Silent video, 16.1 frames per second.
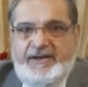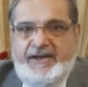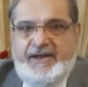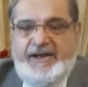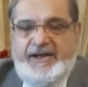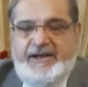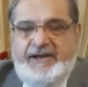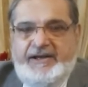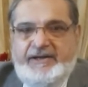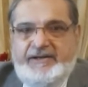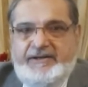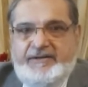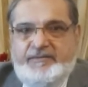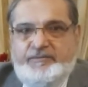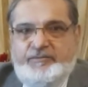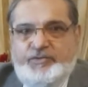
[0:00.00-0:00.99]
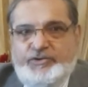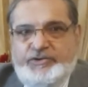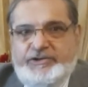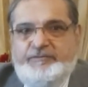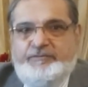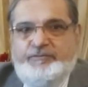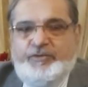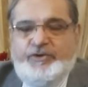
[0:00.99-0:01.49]
And most
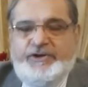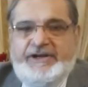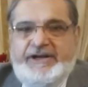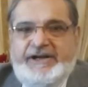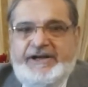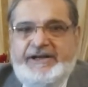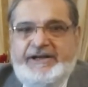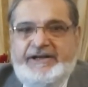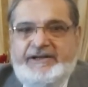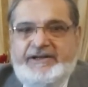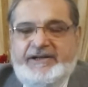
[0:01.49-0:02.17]
importantly,